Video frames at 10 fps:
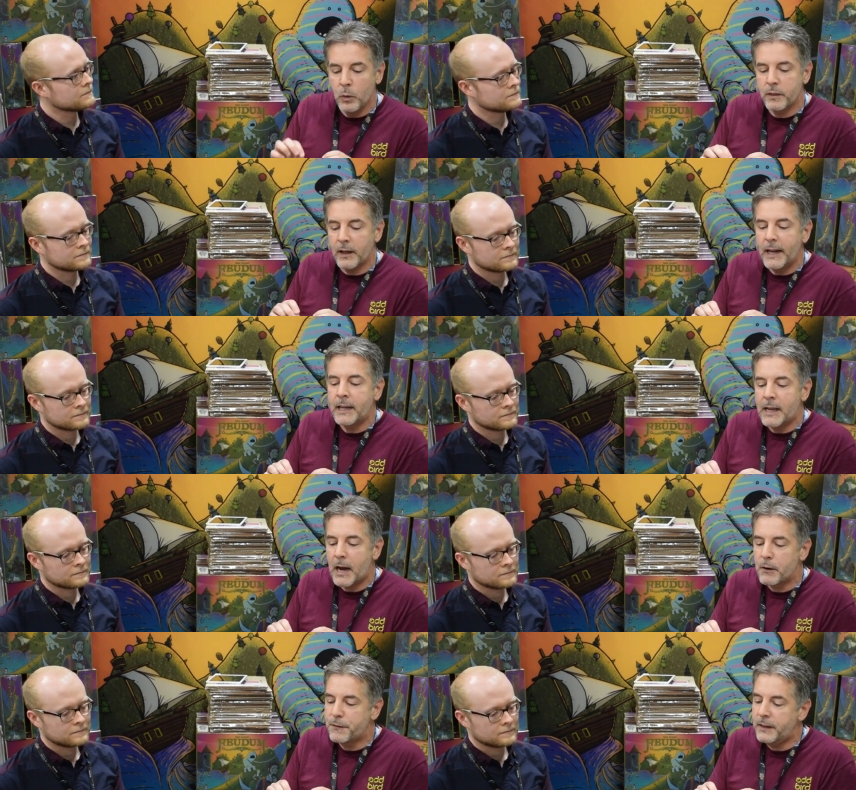Speaker 1: with
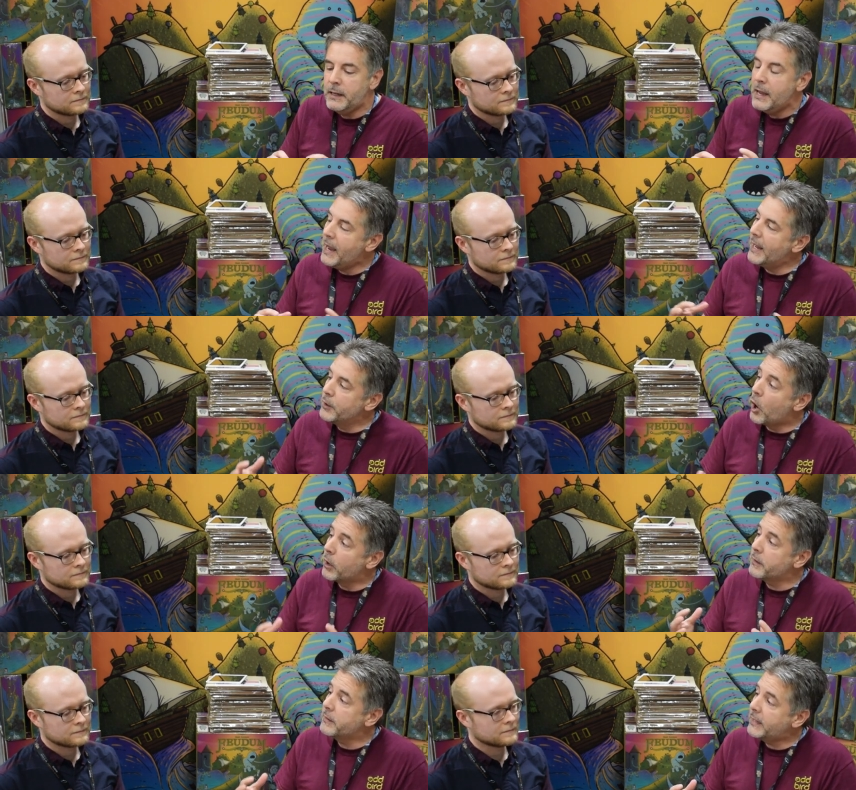iconography and the
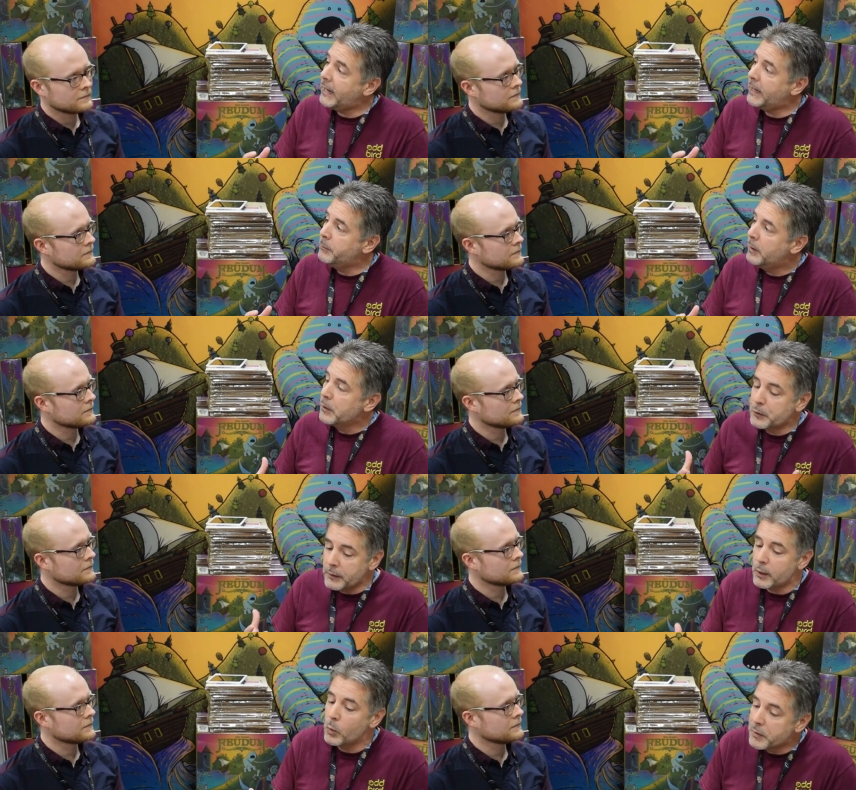art of the game so
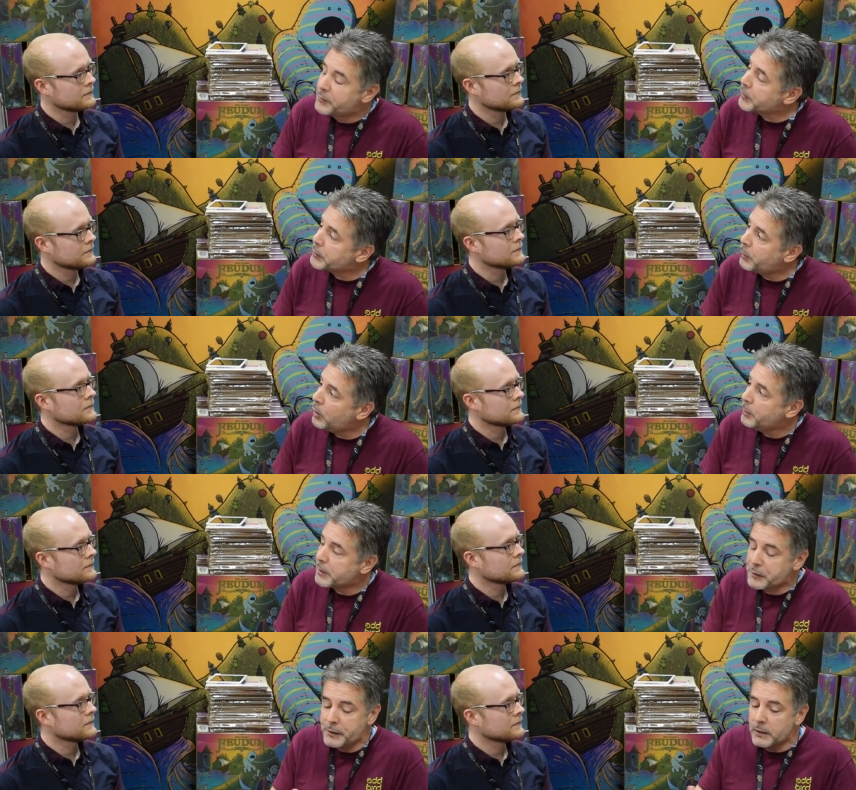that it was visible
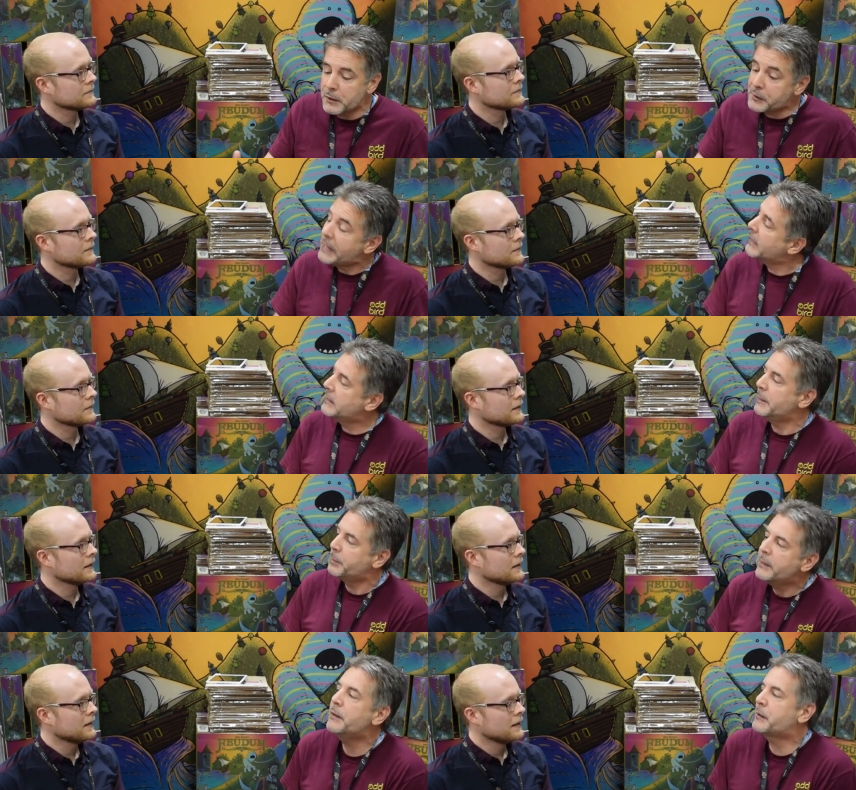but still aesthetically
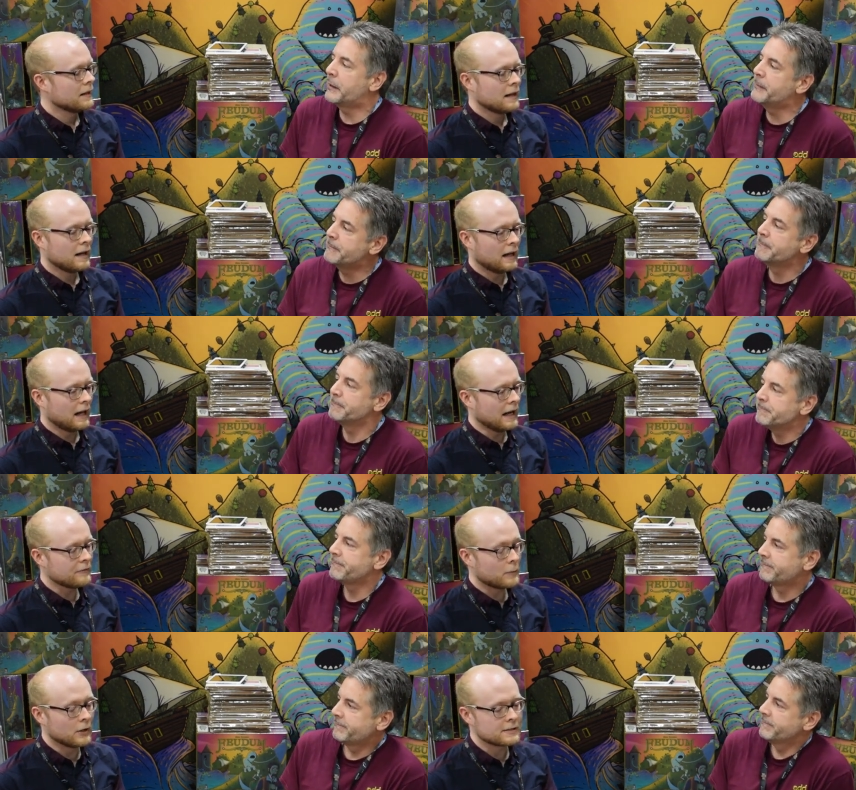pleasing.
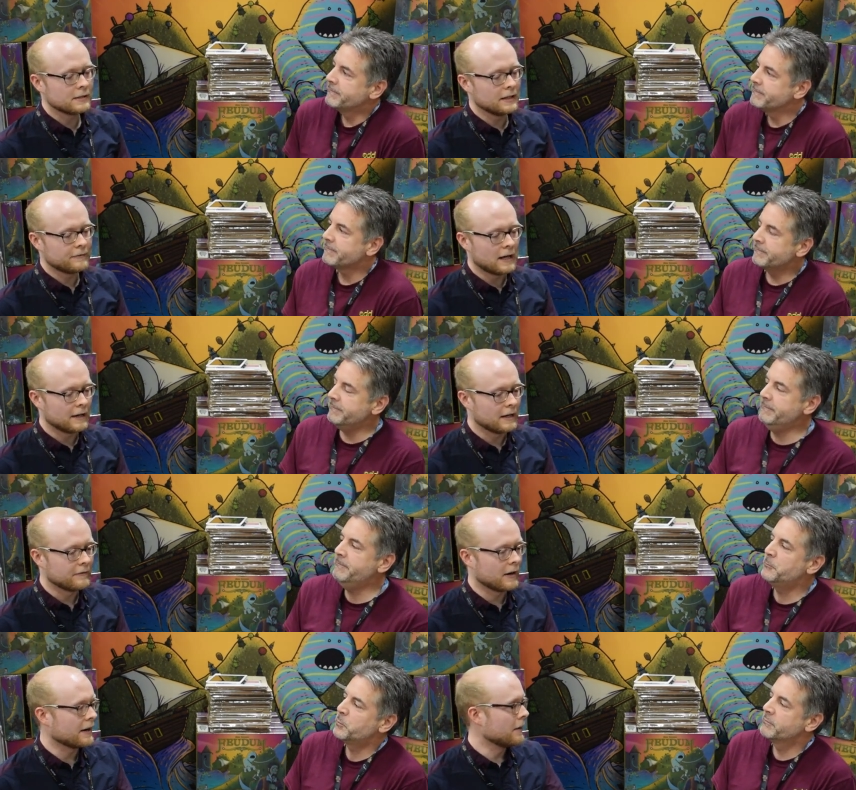
Speaker 2: I've personally found it a
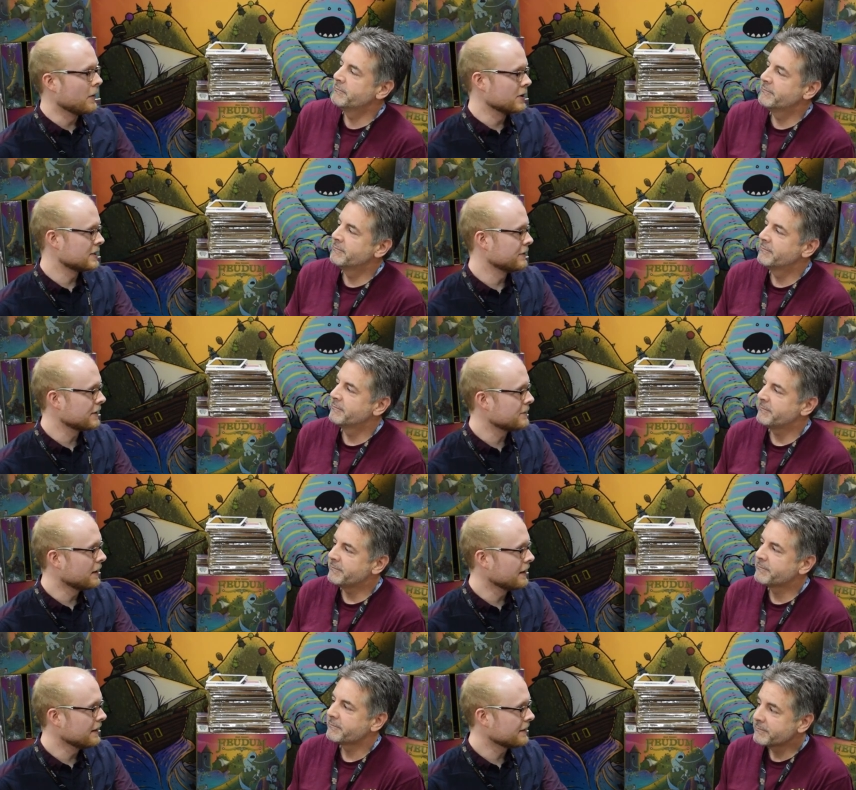very immersive
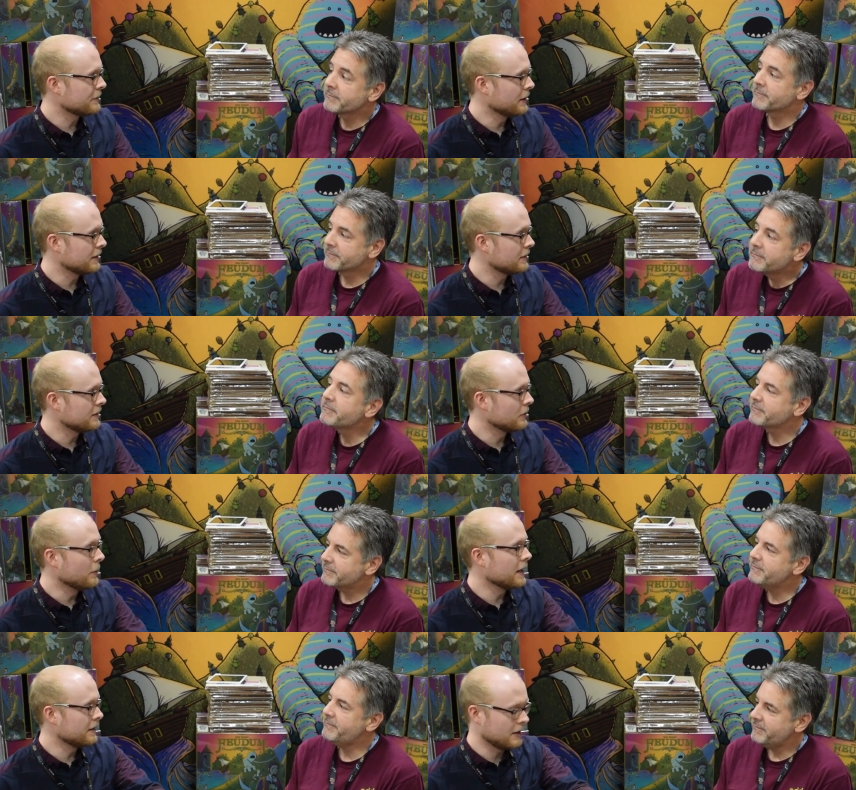experience with the
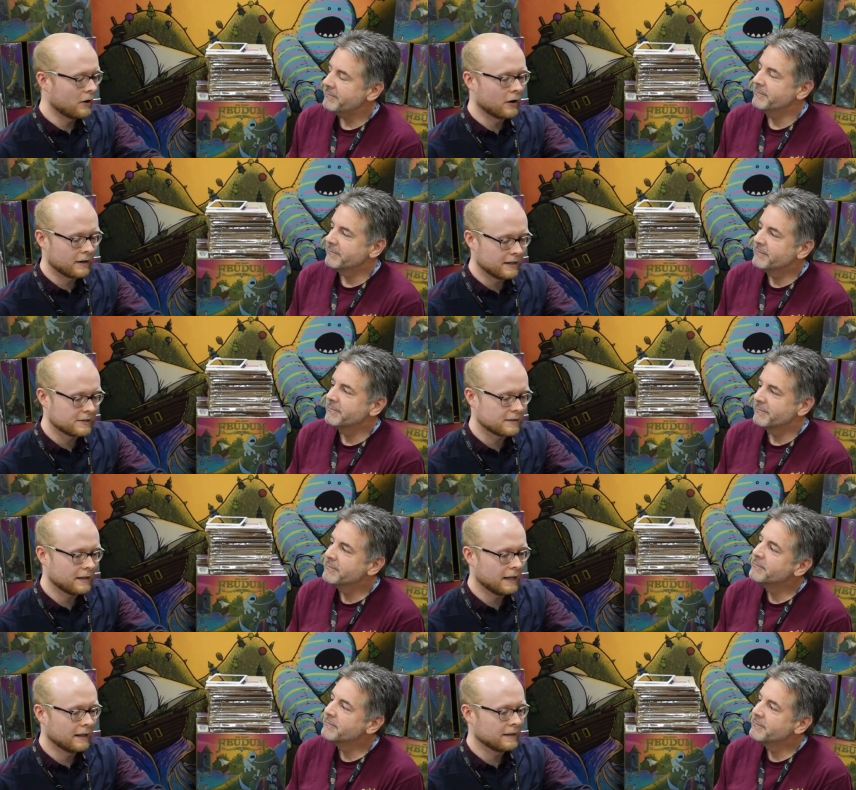way the art is
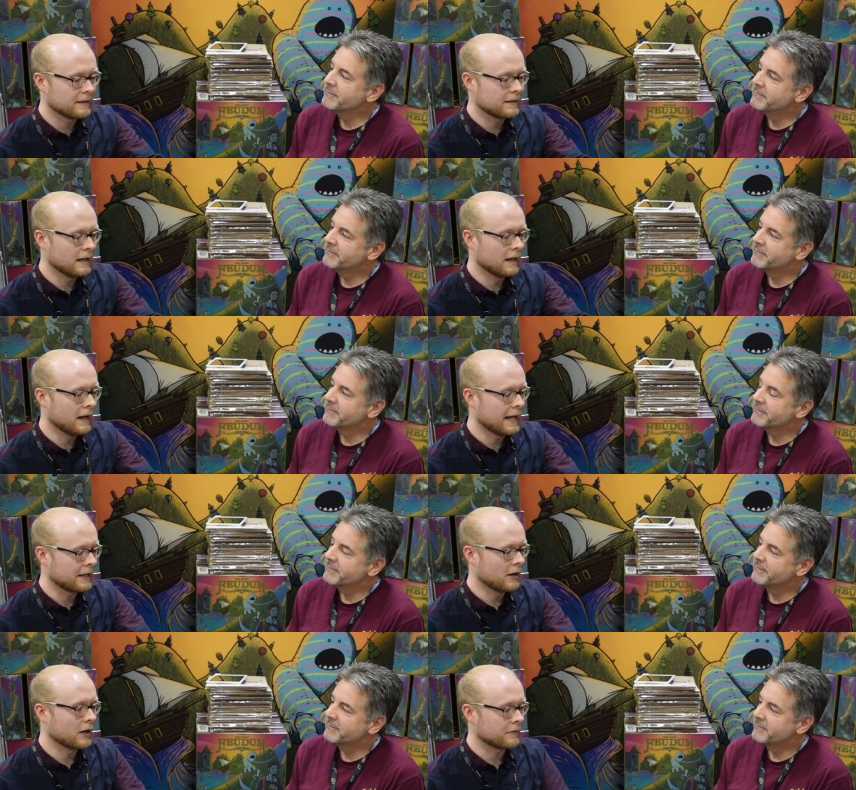and the
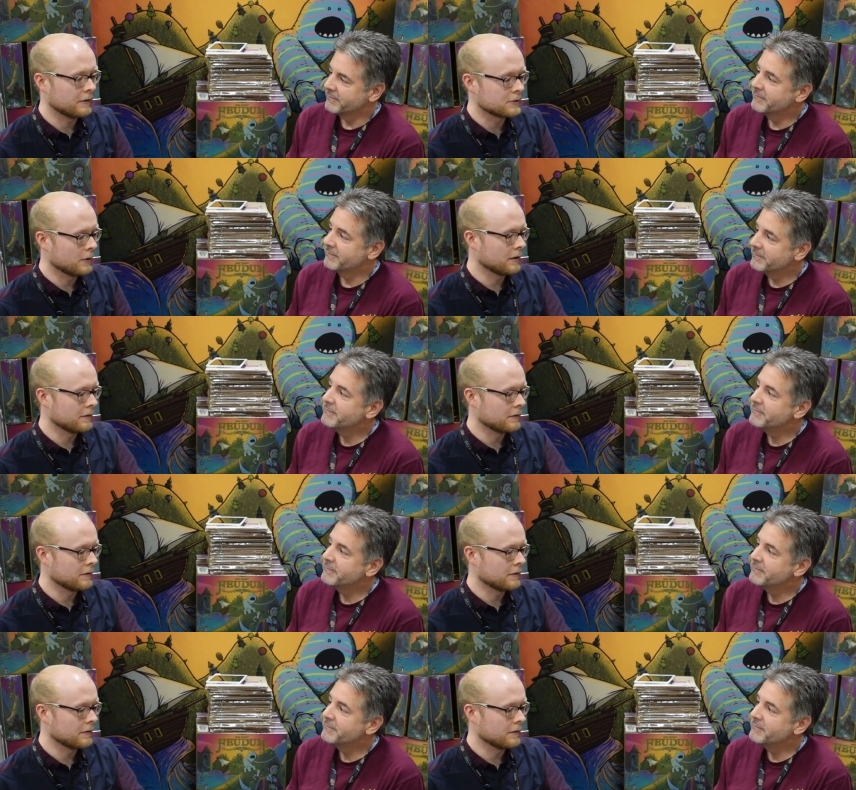iconography sort